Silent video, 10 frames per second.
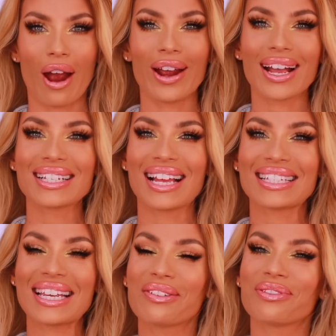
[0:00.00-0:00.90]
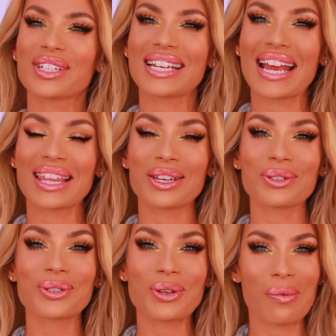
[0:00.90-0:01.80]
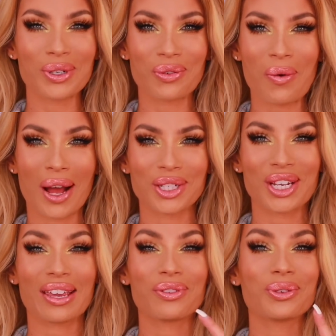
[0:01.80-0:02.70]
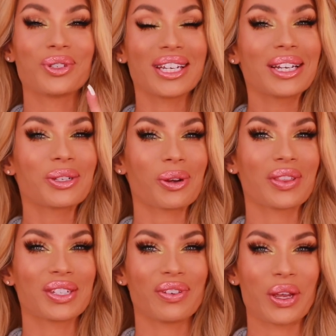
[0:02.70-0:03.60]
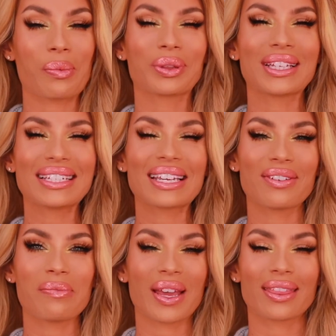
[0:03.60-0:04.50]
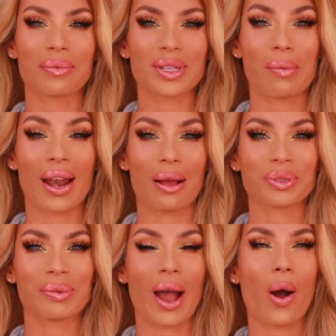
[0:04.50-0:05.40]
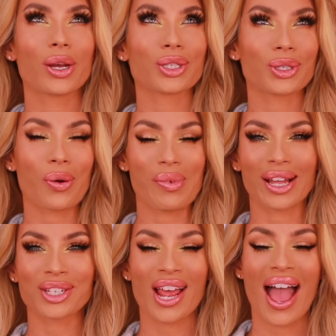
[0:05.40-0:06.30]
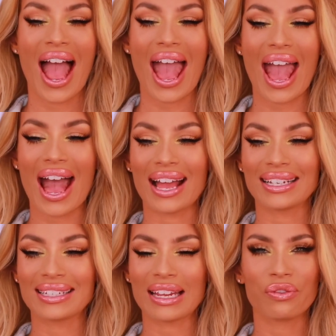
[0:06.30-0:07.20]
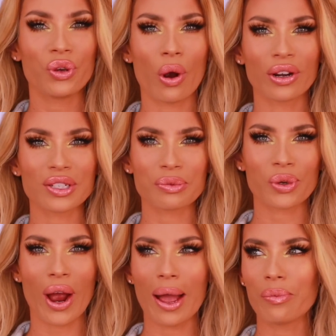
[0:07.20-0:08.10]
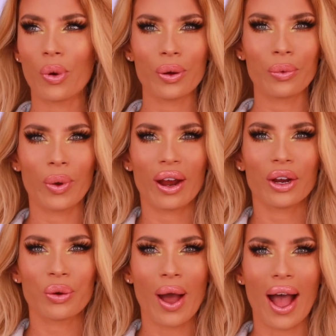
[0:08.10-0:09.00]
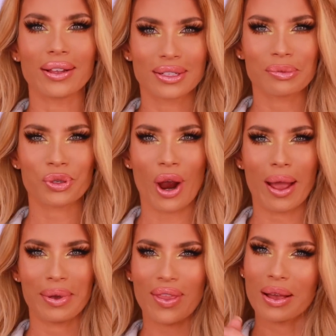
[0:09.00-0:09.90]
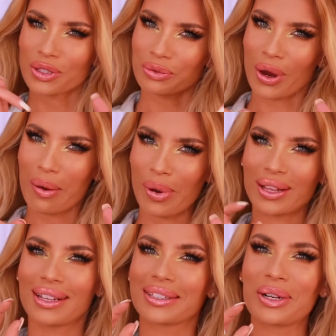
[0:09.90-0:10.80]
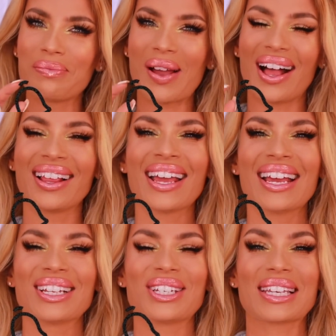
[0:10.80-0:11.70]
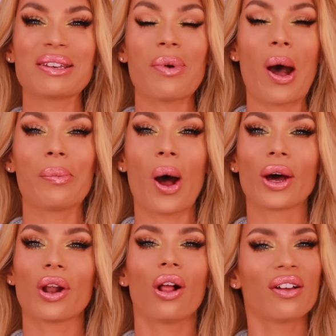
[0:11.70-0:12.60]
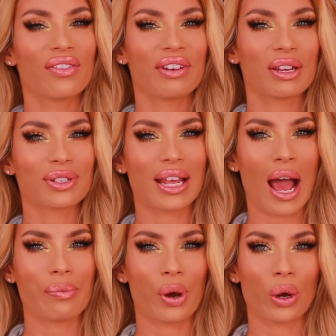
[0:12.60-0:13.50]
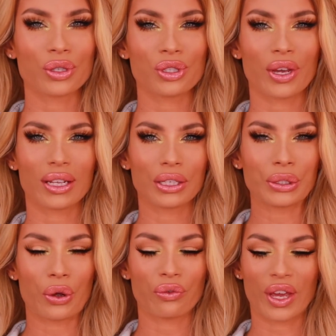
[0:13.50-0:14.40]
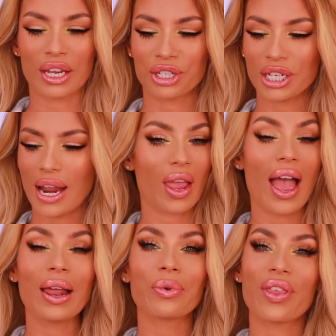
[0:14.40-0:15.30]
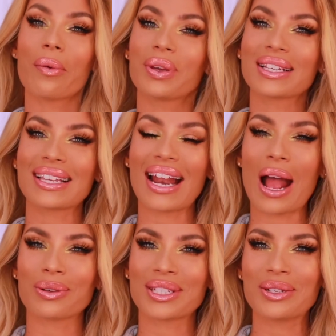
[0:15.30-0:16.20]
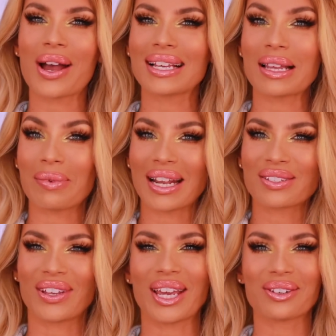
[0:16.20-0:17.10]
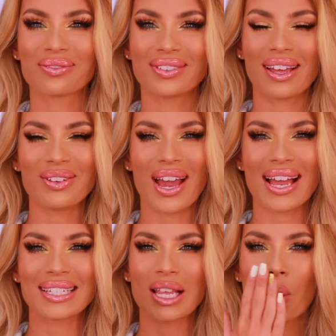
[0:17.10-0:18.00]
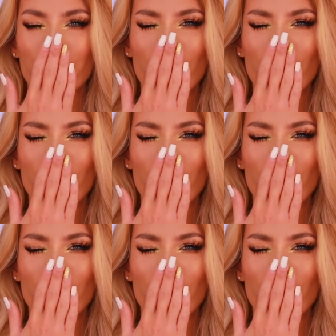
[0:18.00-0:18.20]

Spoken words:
Alright guys, that's it for today. Thank you so much for watching. If you did enjoy this video, please give it a big thumbs up. It helps me out so much. And if you aren't subscribed, where are you at? Subscribe. Hit that subscribe button, the little bell, to keep up on all of the videos that I post so you get a little notification. And with that being said, I will see you guys in my next video. Love you guys.